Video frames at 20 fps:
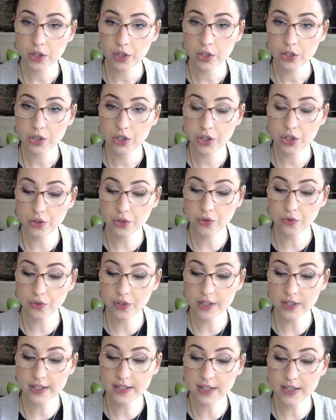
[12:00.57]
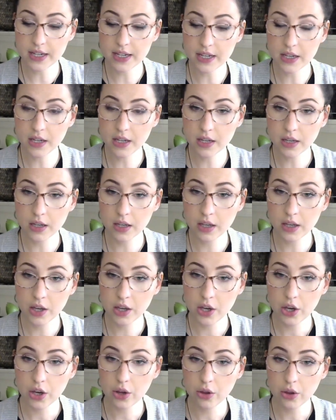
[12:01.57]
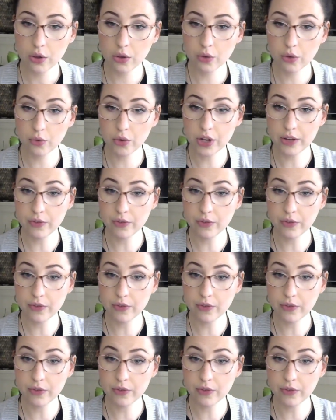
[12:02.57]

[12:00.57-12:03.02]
2 for the C, 3